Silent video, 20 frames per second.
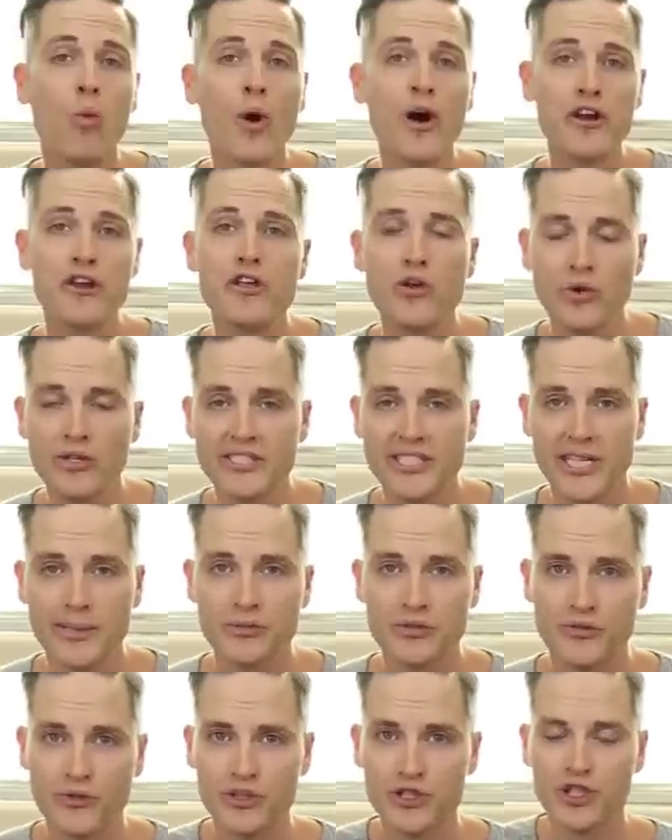what are your
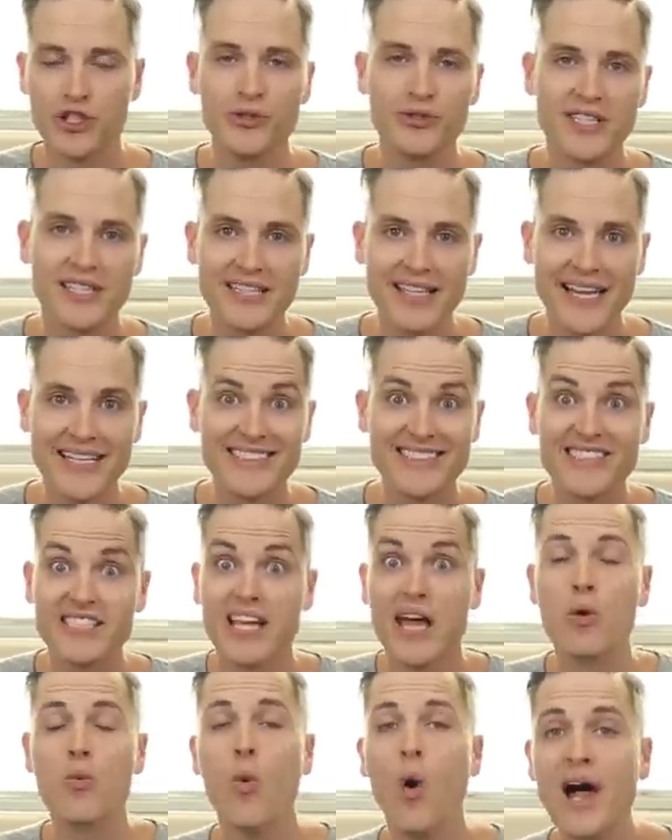tips for choosing
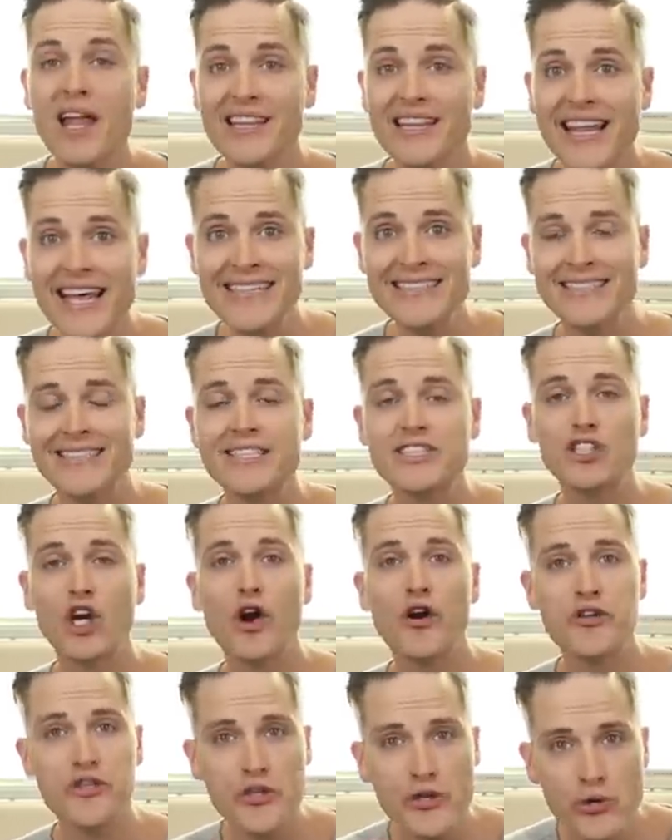lenses and what lenses
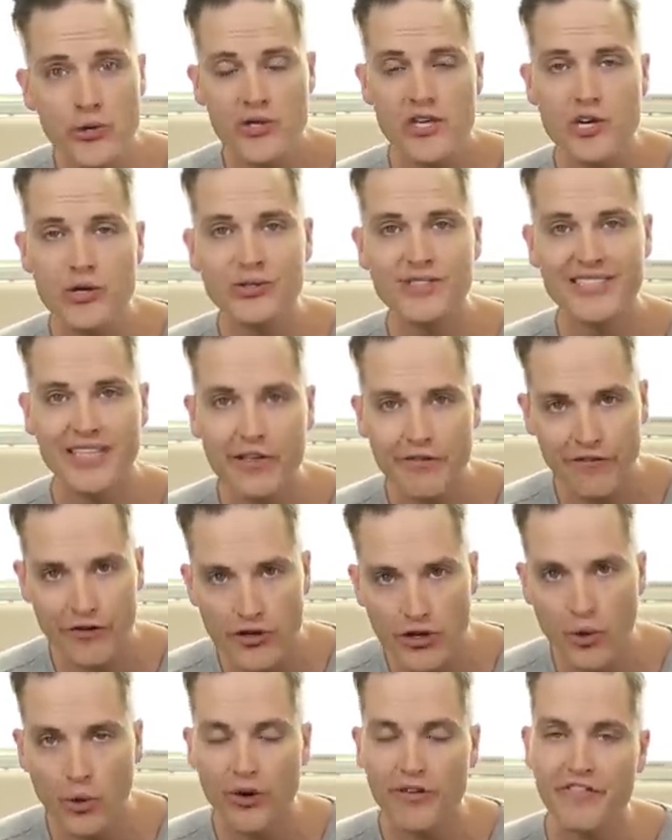are you using
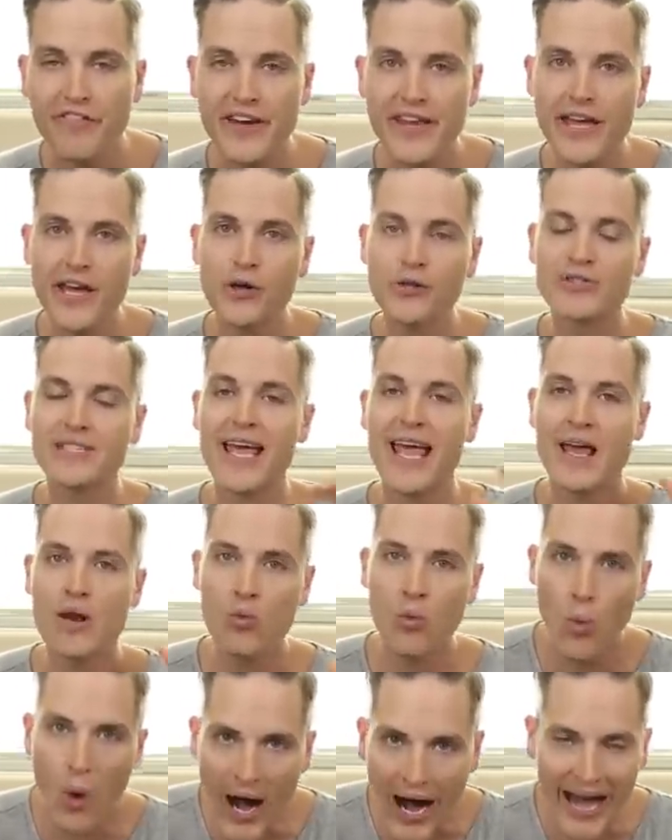for your videos
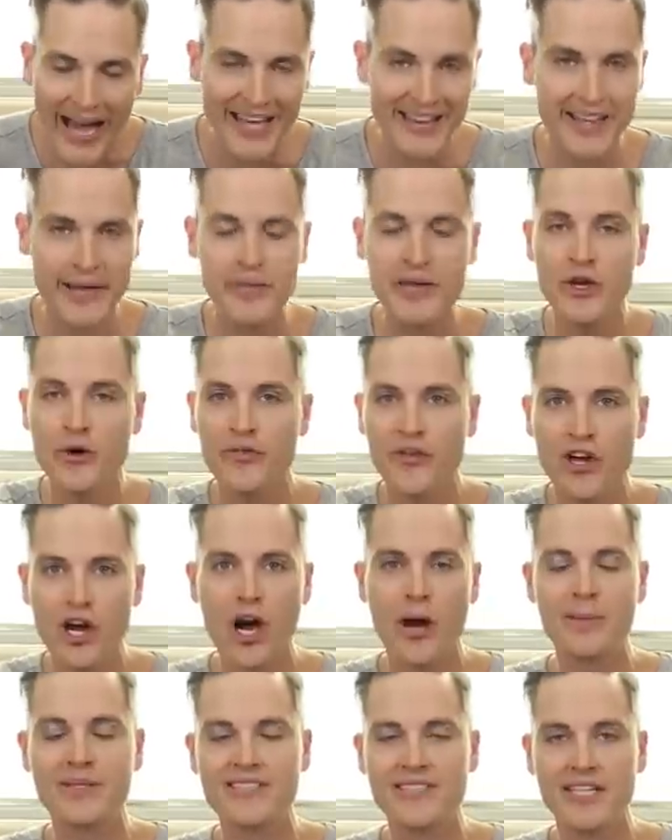and why? Let me know in the
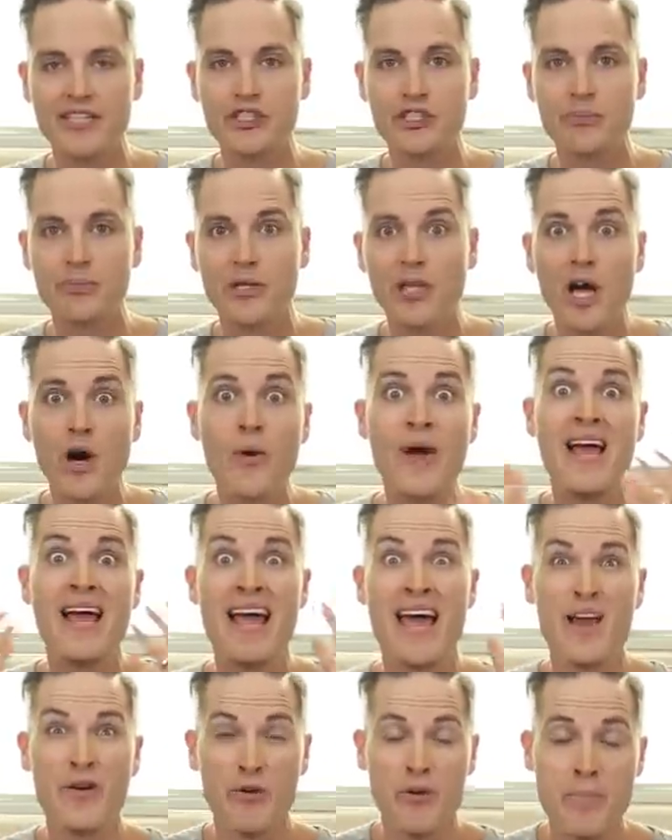comment section below.
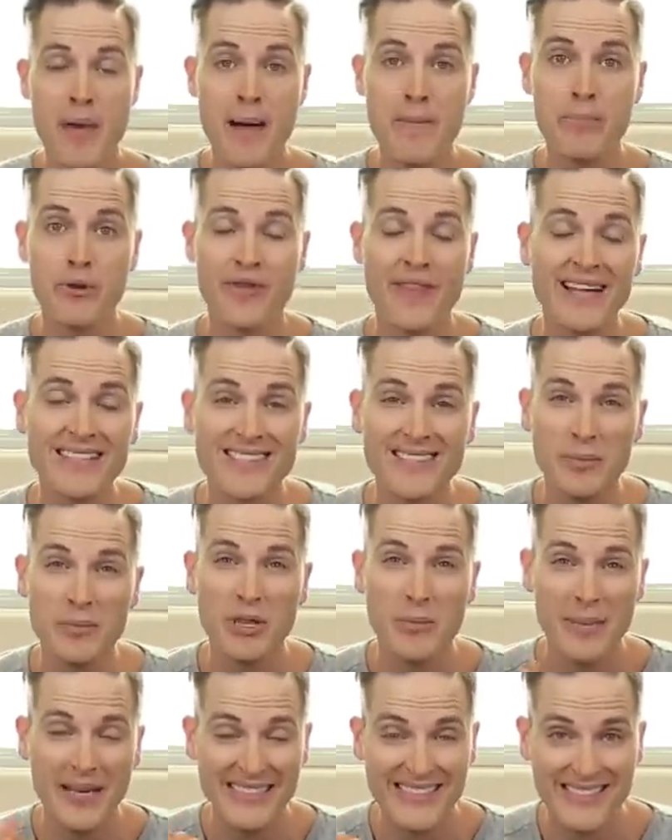And remember that some
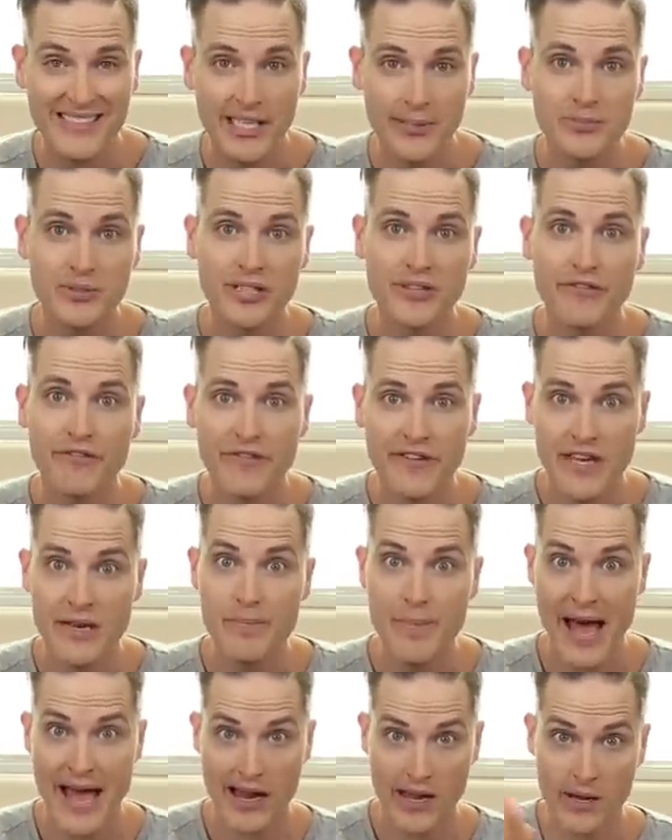of the best tips and
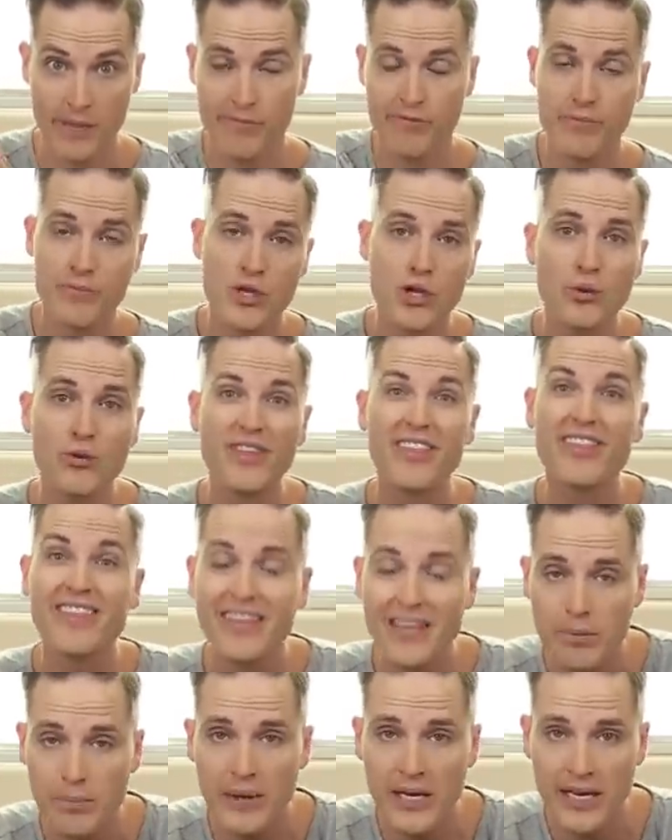feedback come from you, the
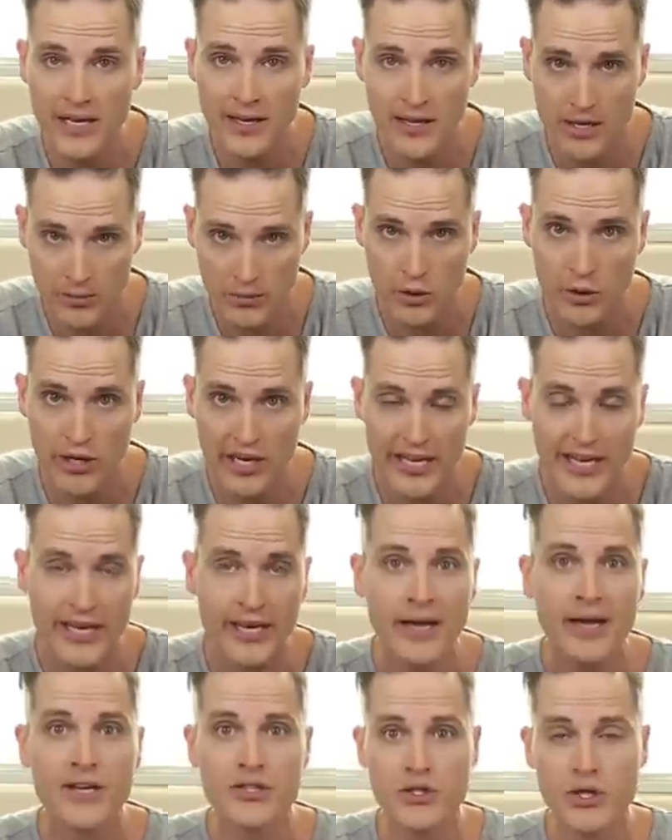Think Media
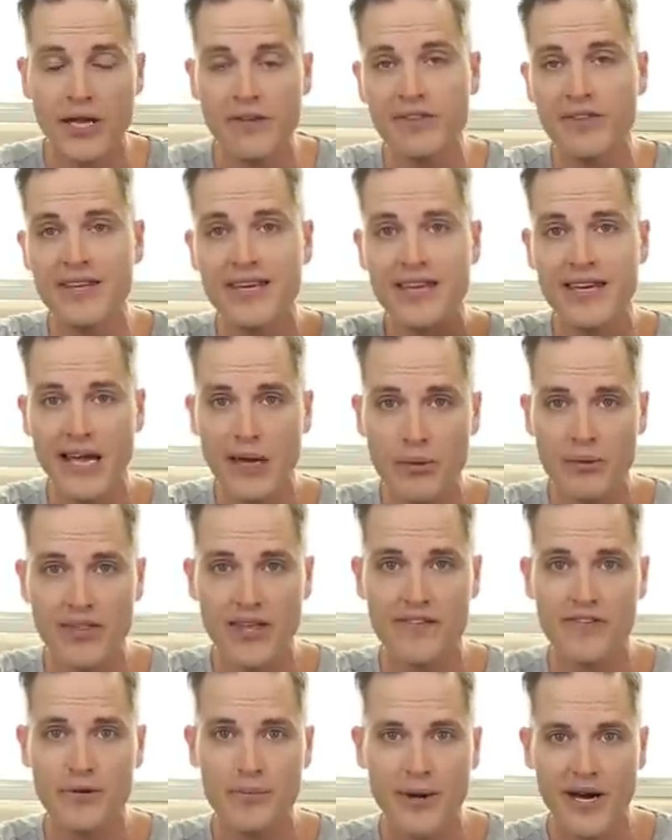community. So definitely connect
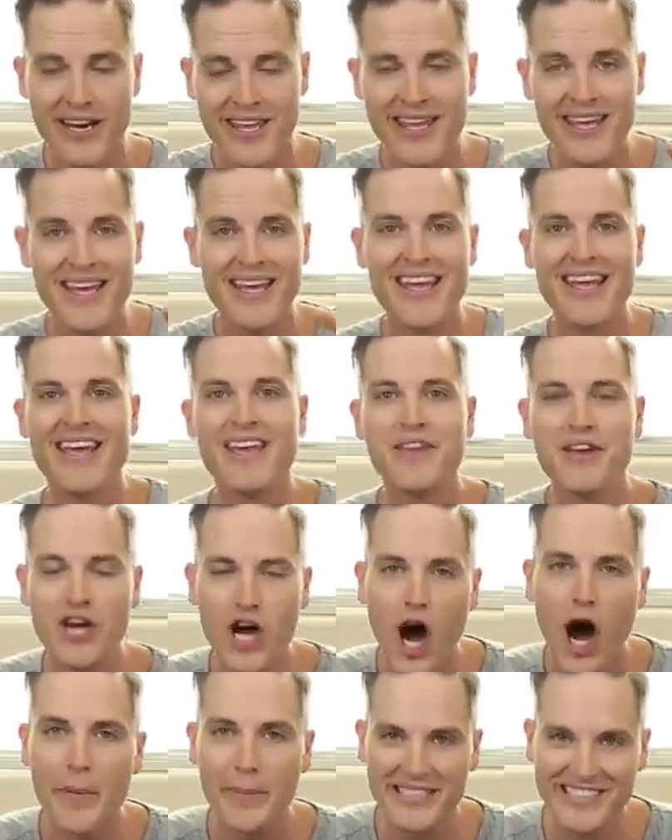with everybody in the
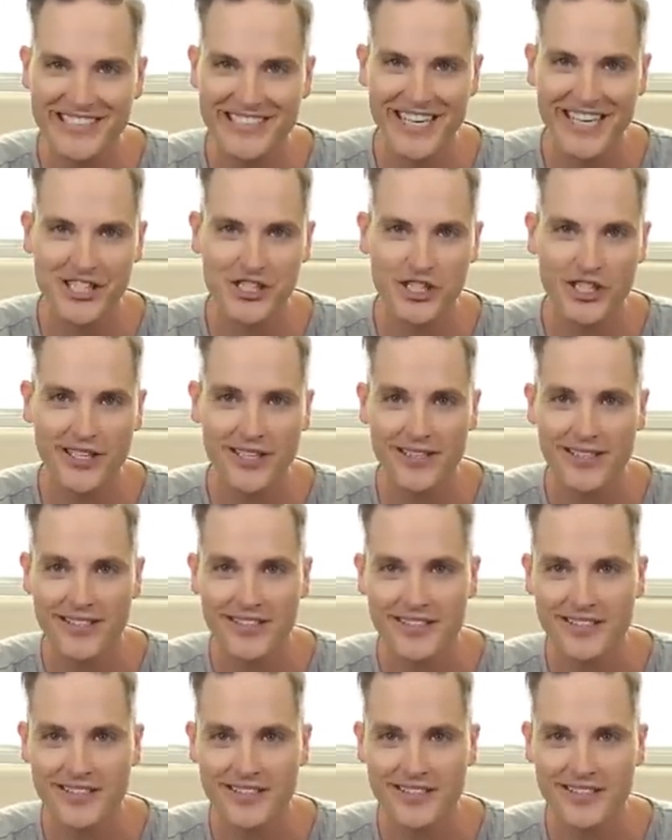comment section.